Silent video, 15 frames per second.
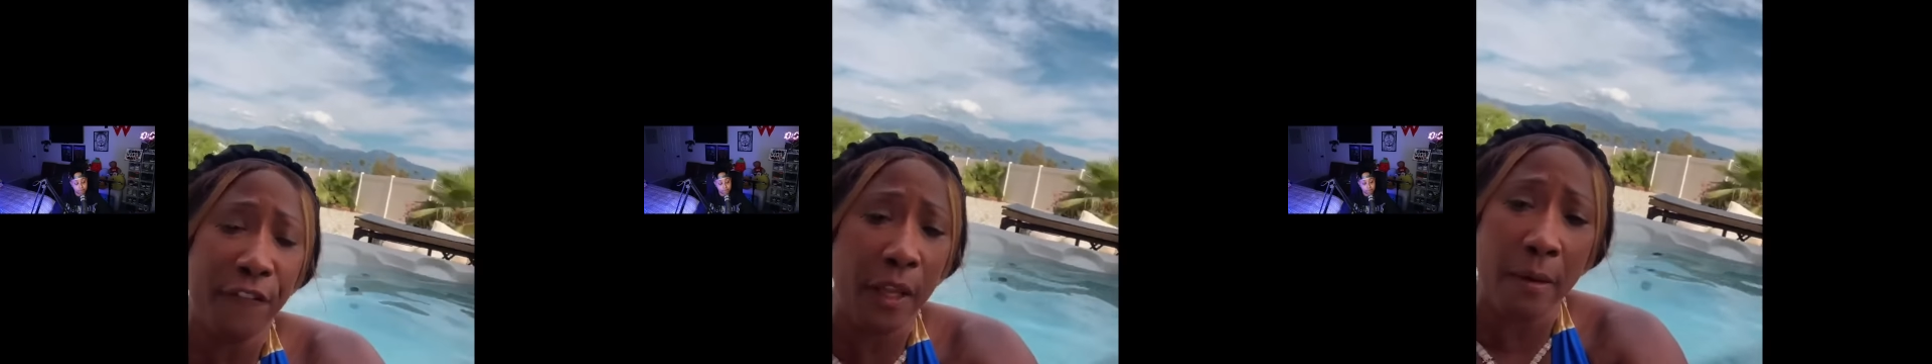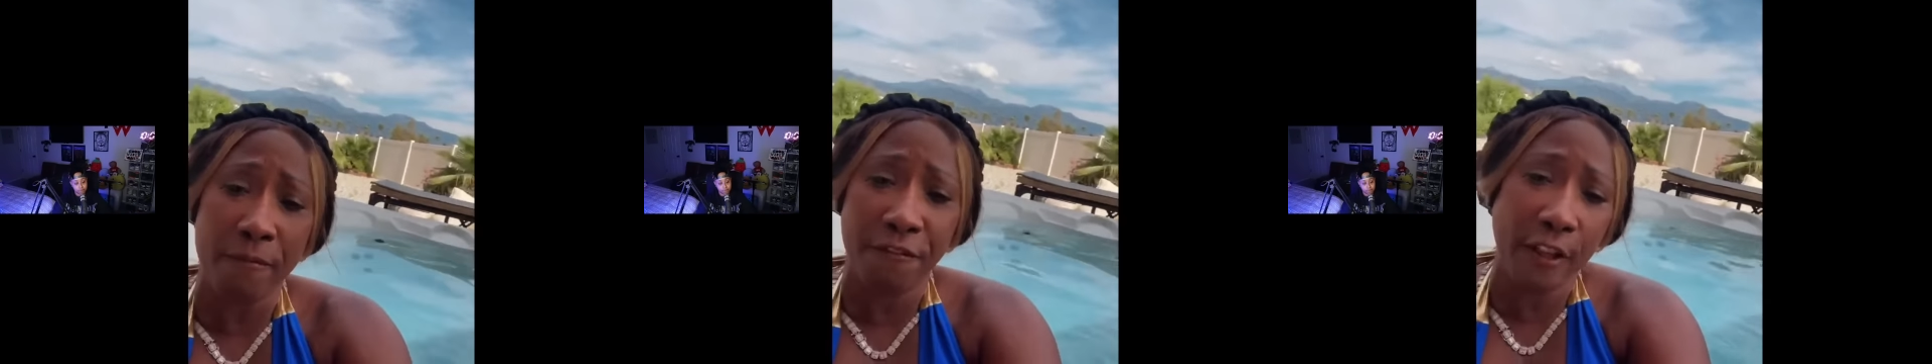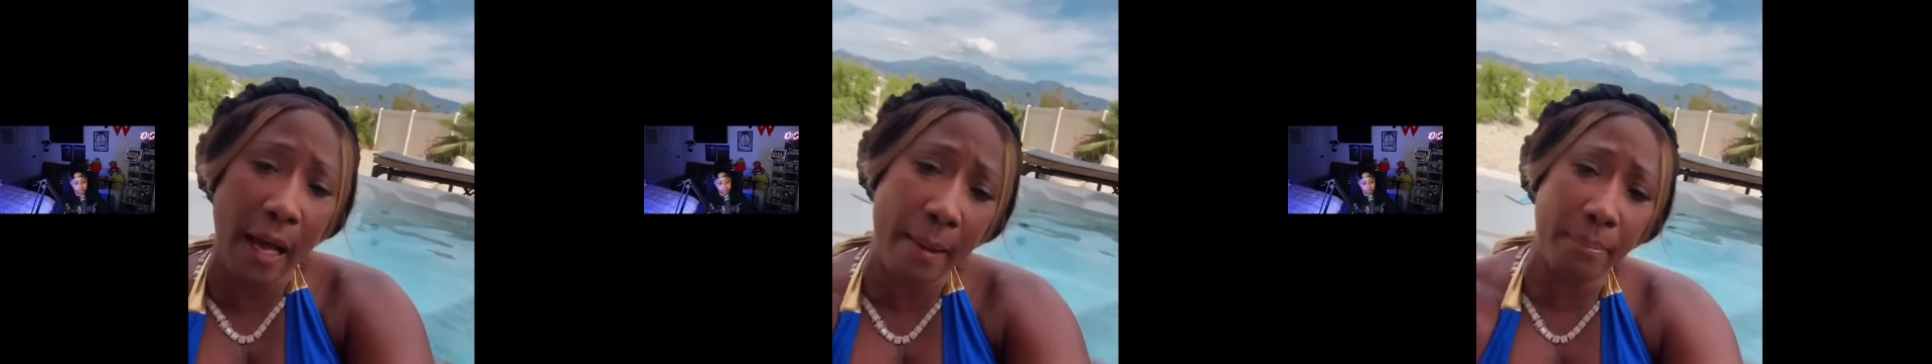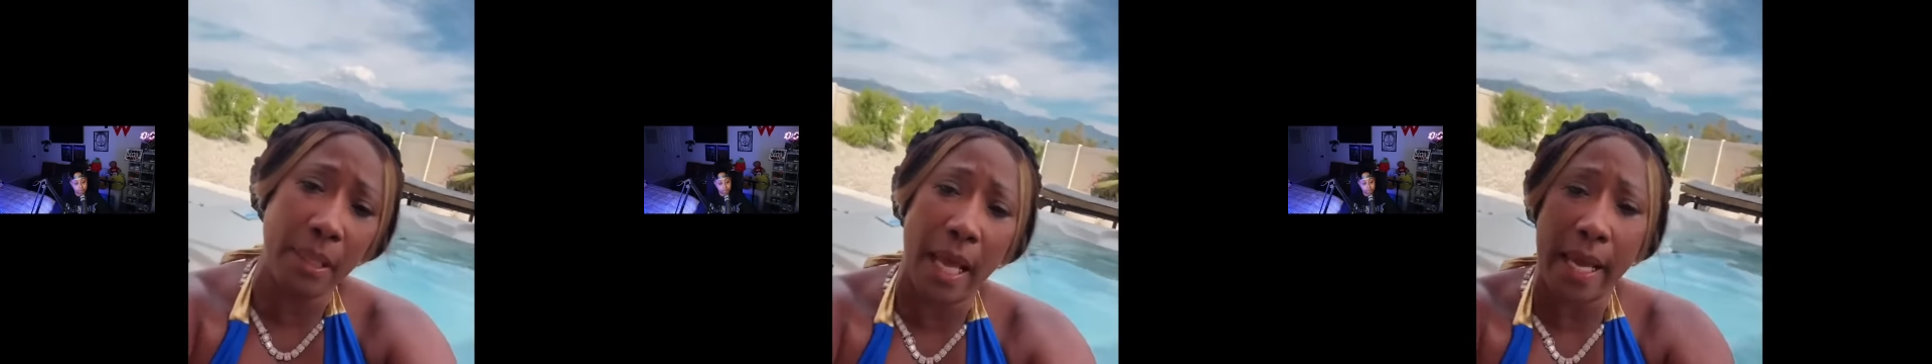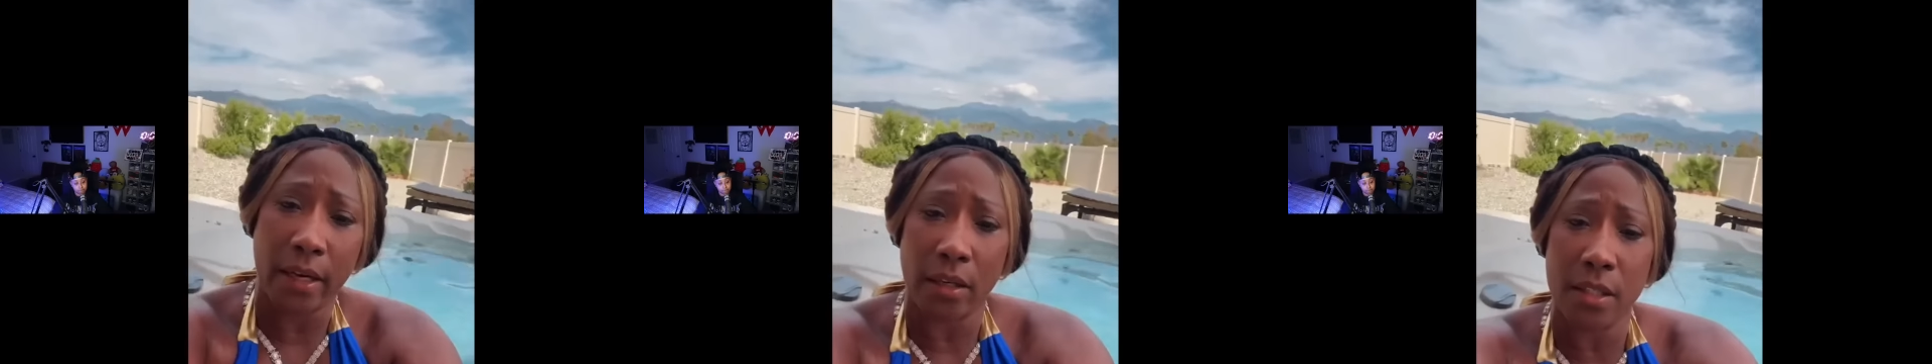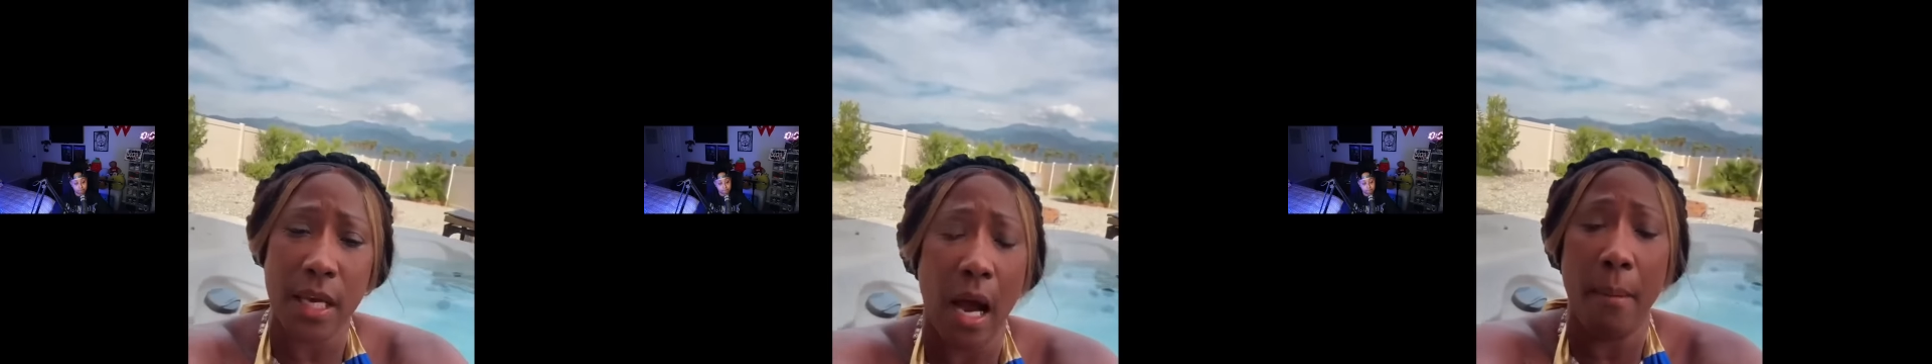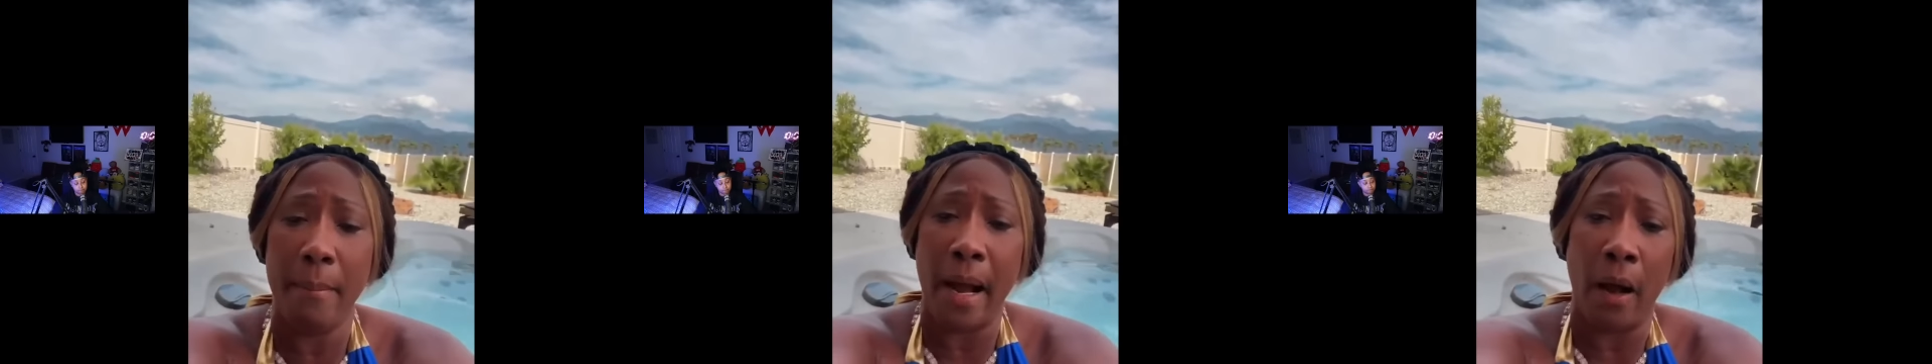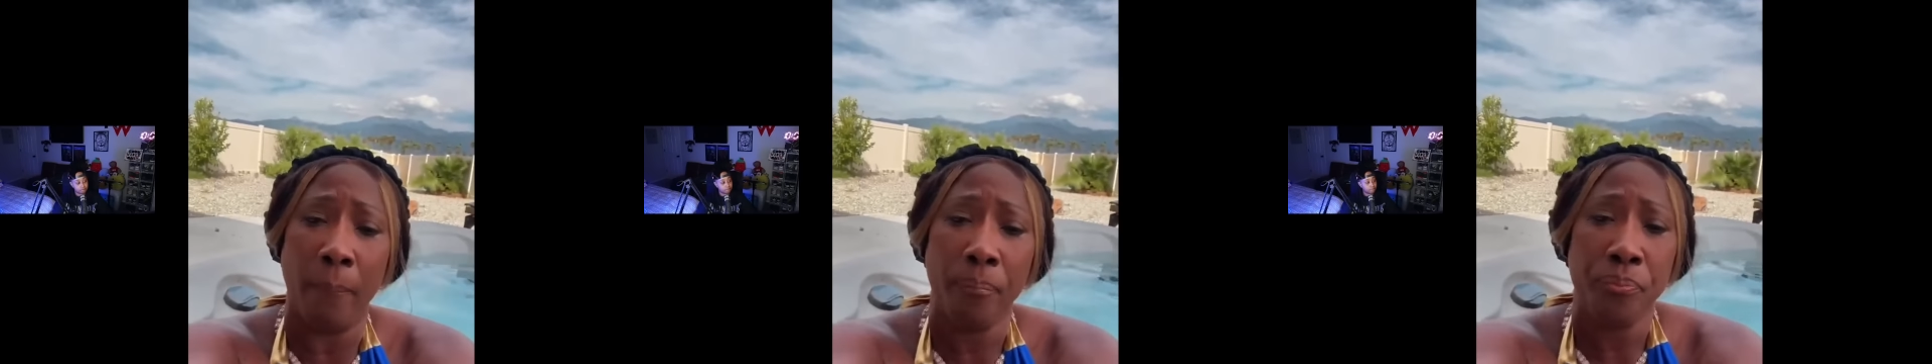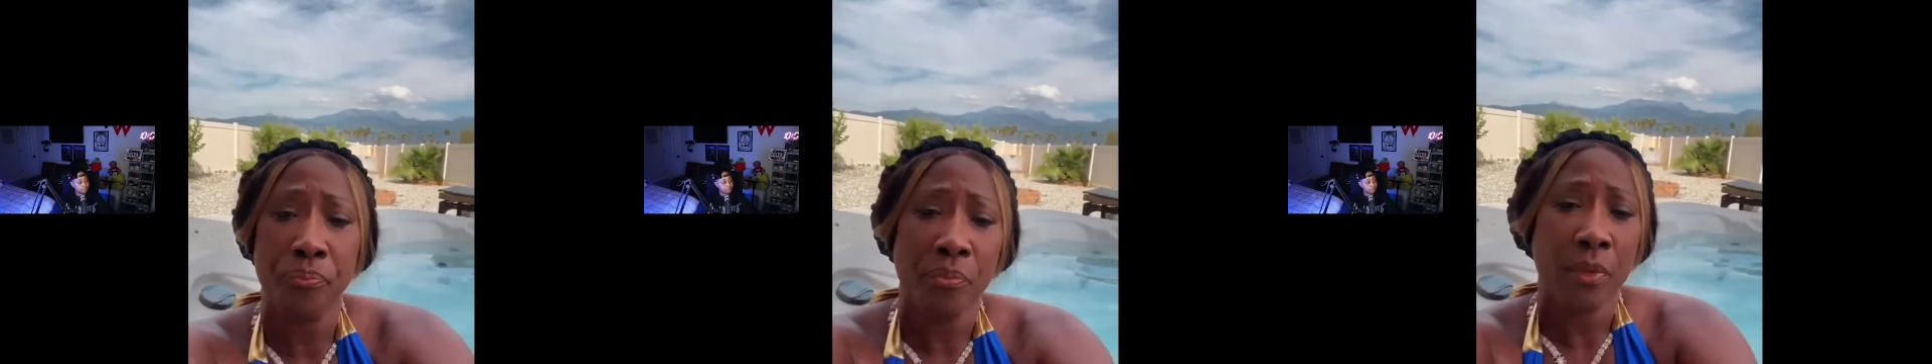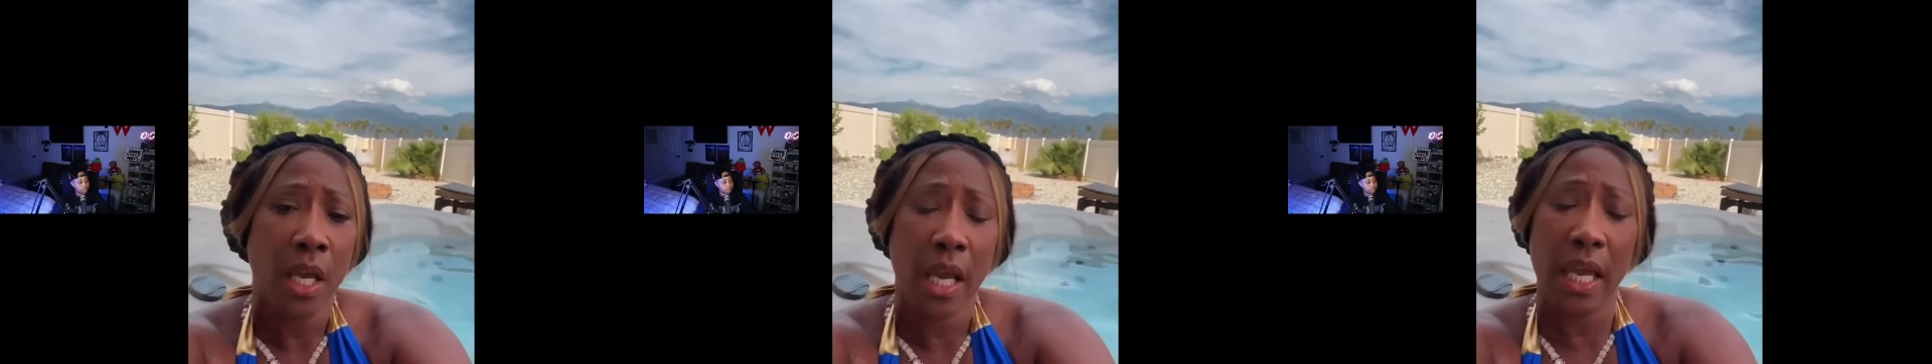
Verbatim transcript: to flip-flop later talking about,